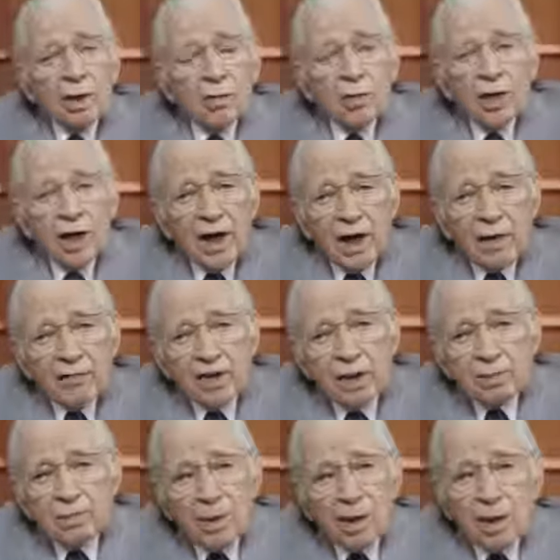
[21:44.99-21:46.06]
we have
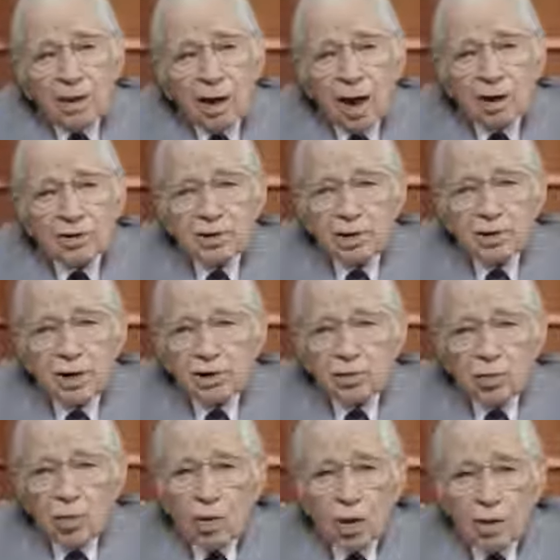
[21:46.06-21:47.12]
that paradox in
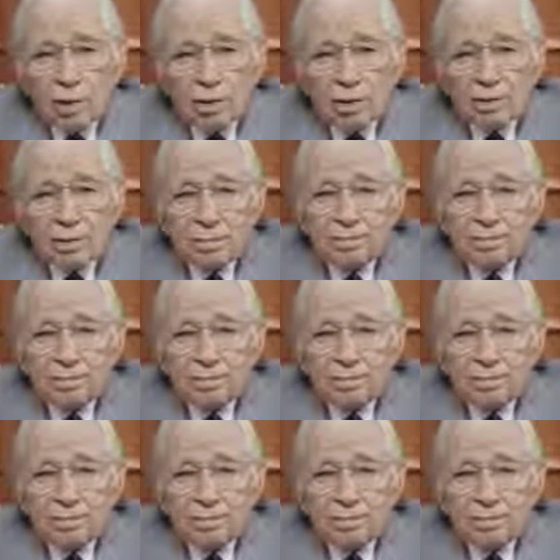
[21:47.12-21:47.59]
this world.